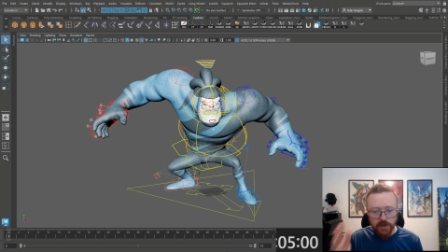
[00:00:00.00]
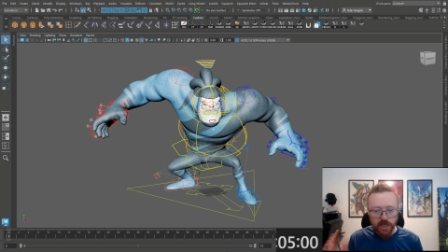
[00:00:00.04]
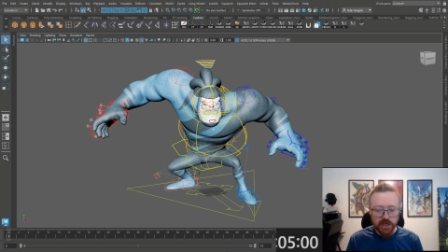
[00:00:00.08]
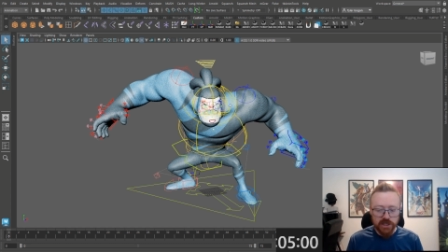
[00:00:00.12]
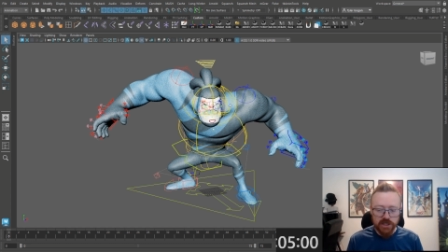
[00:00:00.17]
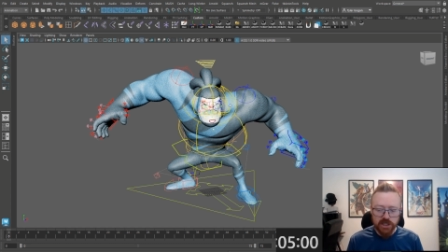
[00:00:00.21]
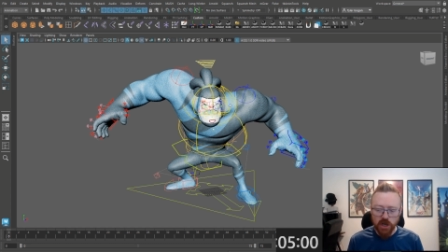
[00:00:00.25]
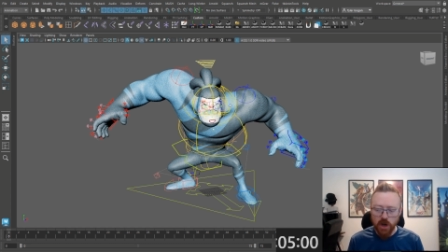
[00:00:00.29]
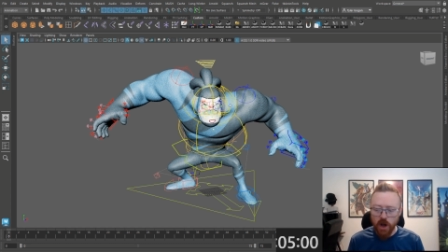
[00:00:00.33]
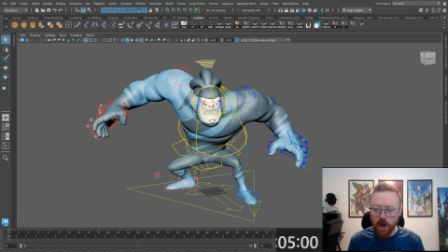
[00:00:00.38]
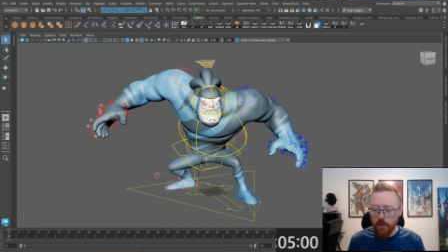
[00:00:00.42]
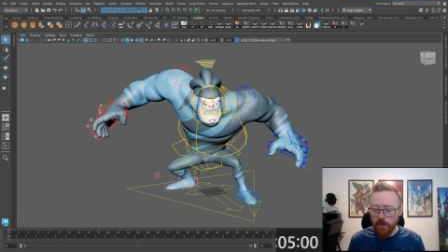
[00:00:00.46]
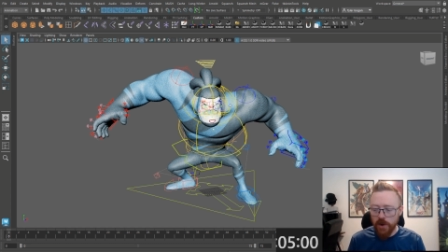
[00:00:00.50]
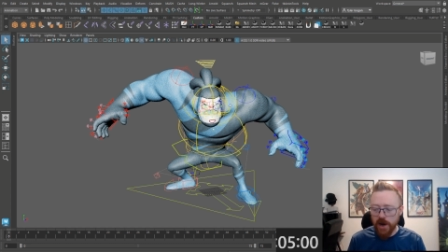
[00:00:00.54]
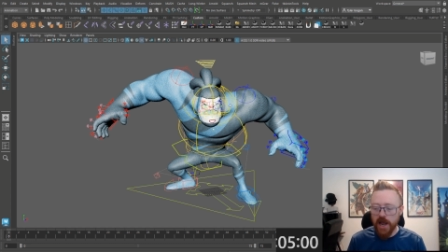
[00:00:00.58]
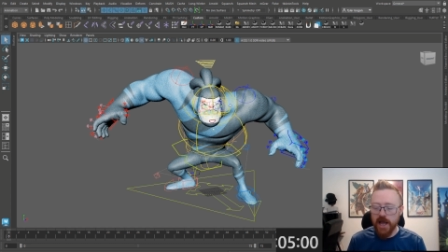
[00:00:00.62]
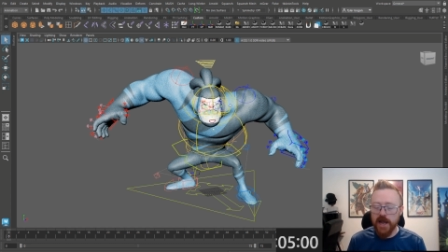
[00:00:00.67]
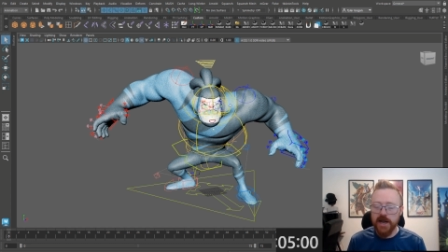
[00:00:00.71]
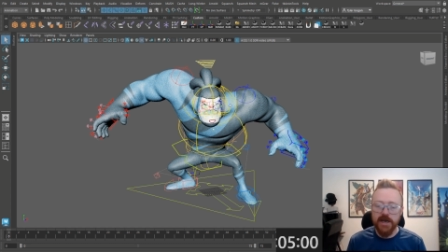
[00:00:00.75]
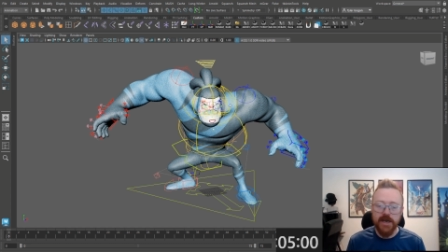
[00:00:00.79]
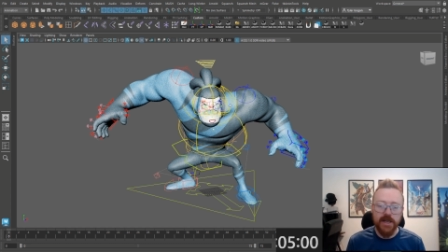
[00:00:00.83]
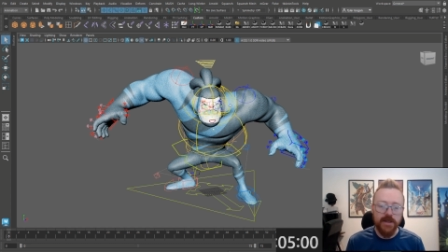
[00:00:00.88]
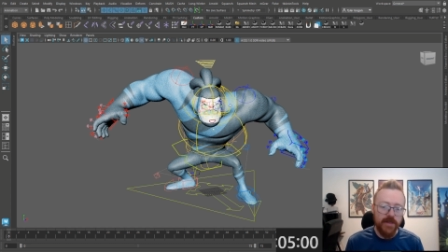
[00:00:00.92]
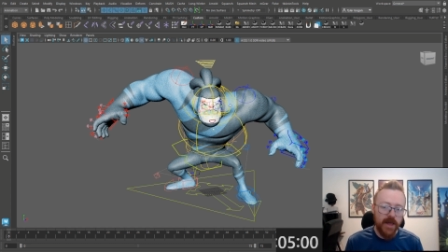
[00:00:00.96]
So I went ahead
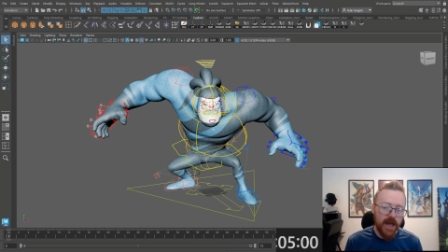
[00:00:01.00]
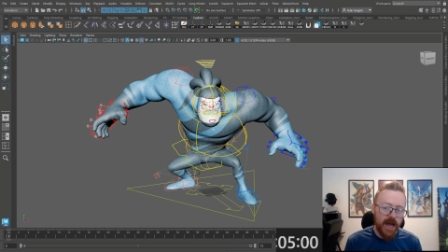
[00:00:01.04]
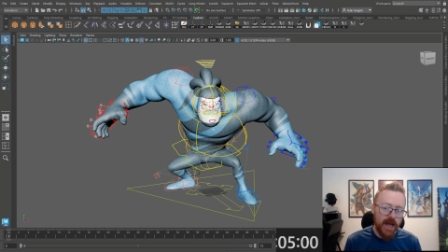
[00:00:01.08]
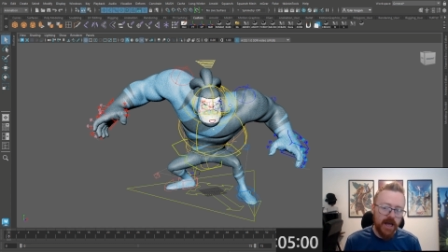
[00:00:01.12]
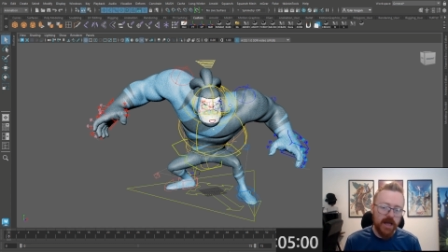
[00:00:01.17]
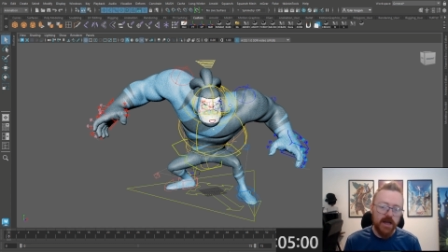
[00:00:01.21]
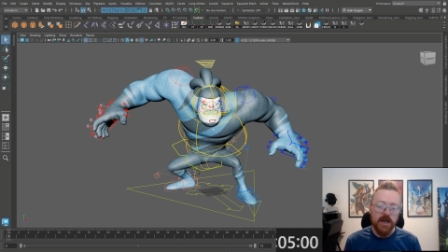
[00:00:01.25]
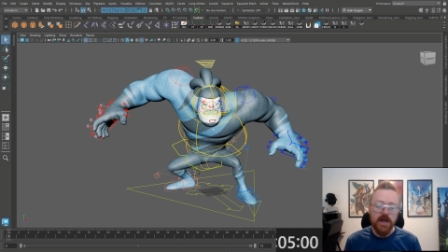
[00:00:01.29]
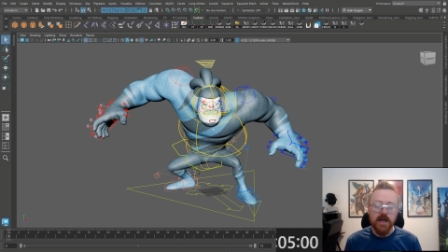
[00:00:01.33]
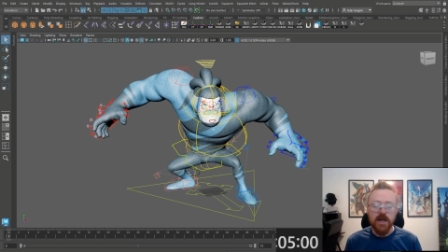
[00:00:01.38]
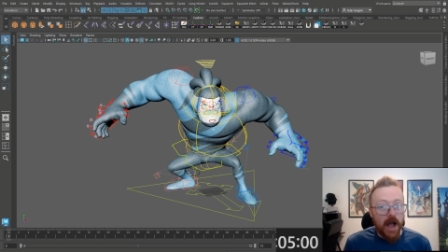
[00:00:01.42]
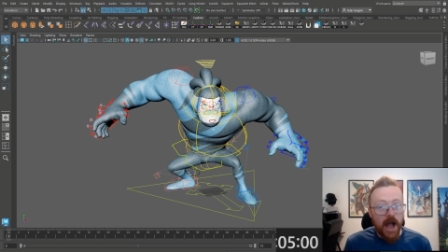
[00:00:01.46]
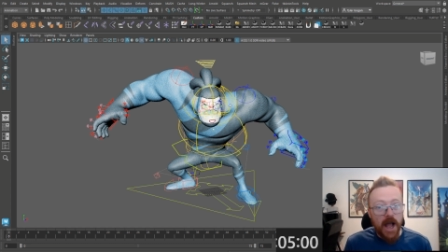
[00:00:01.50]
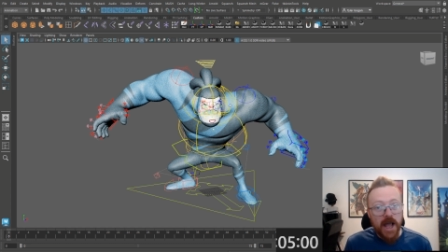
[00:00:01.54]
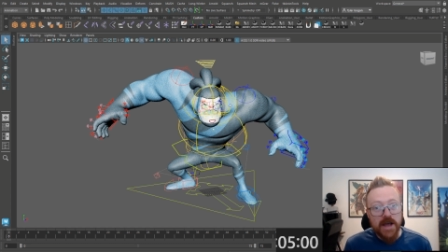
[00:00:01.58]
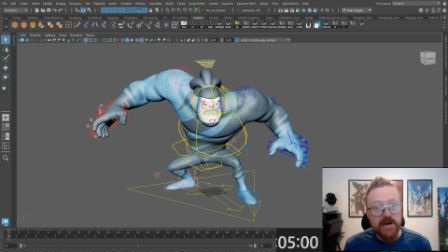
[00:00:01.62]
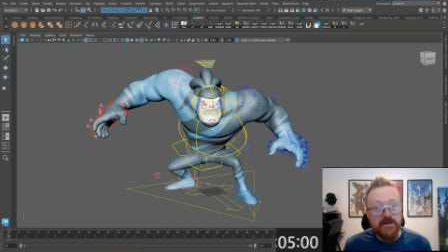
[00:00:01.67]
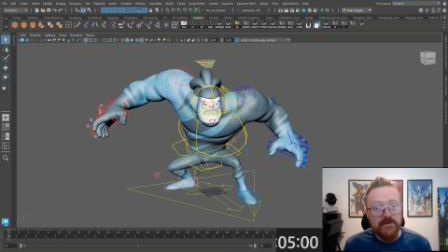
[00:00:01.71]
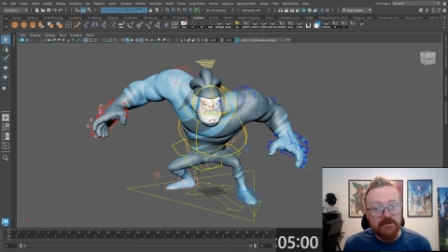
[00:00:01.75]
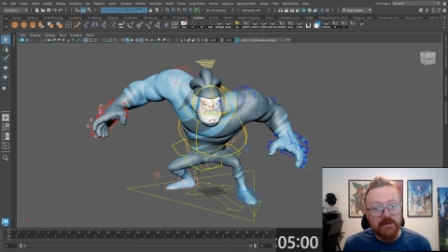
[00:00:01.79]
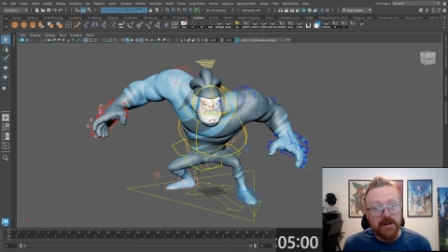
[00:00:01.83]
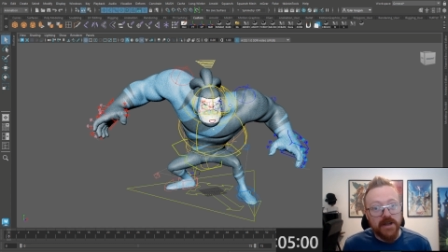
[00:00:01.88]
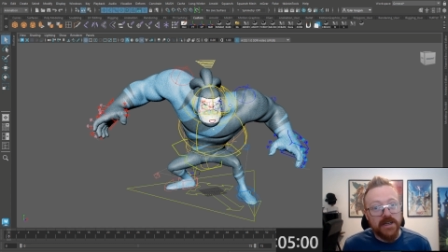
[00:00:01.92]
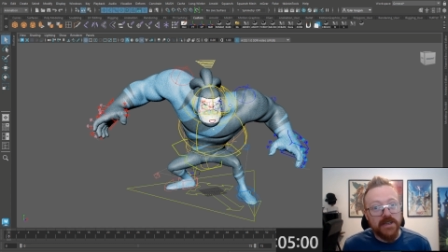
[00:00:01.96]
and did that. I
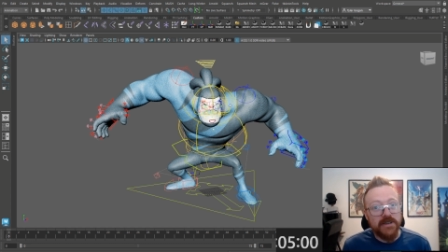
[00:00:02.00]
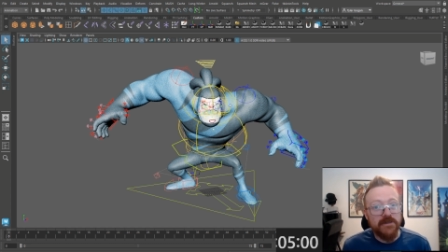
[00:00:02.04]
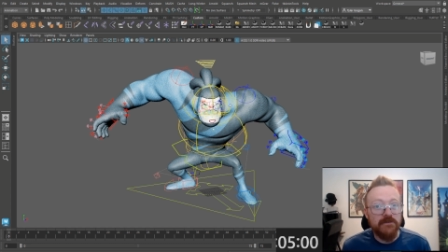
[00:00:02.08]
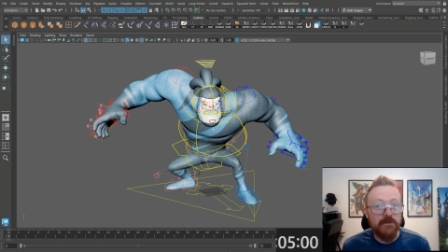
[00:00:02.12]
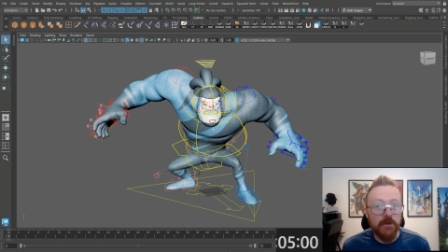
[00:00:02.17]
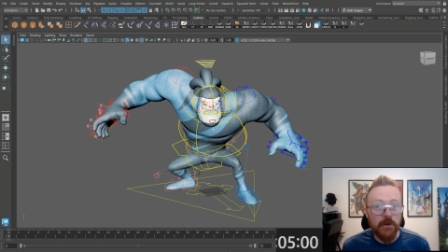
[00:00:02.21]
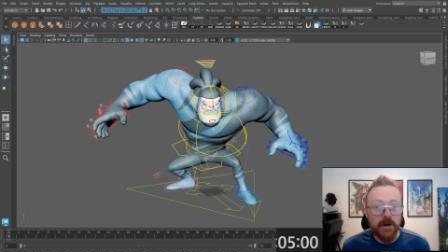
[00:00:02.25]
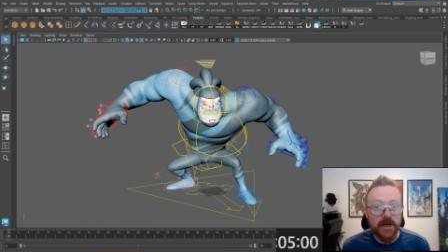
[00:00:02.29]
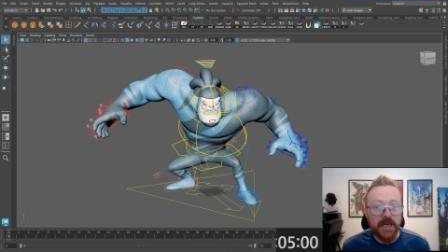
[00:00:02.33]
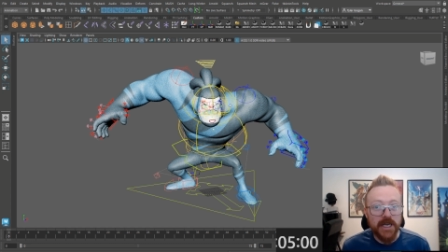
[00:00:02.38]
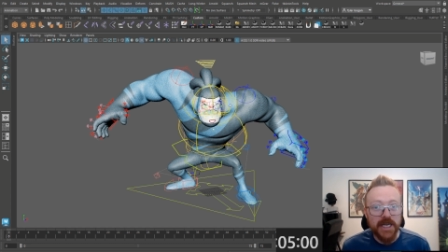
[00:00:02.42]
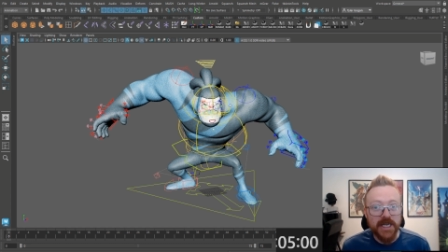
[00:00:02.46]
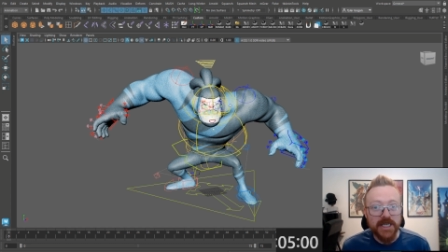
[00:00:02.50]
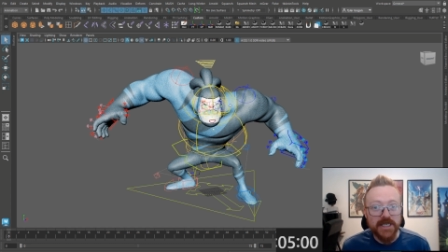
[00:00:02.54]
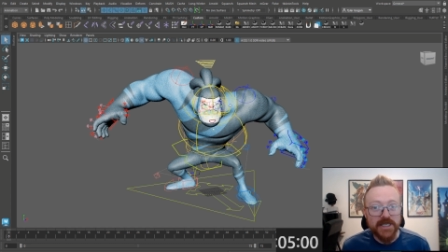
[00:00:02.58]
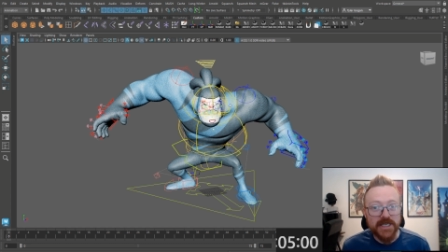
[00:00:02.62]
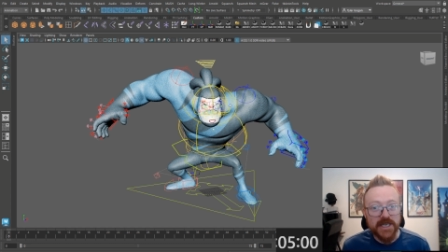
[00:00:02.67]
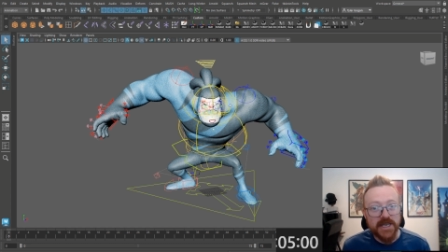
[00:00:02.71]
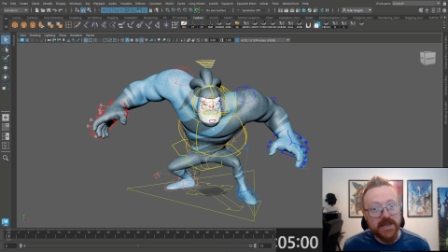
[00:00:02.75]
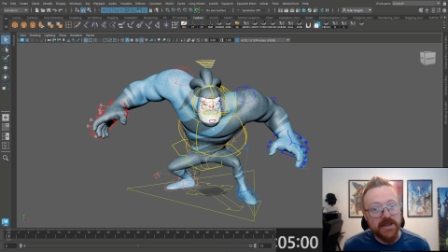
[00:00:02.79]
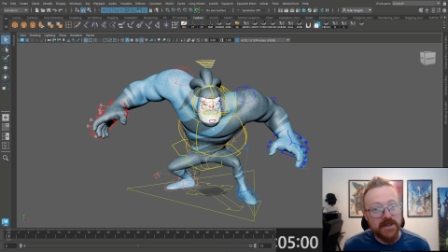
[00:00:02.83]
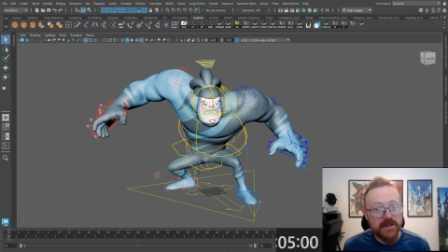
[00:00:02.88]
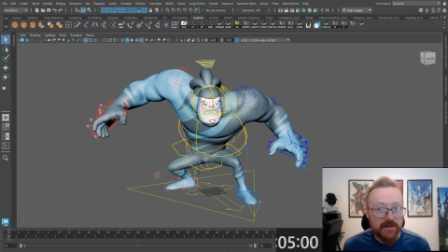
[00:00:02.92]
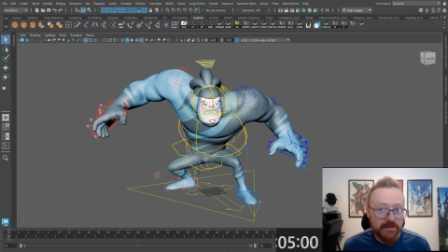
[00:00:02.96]
have four kids.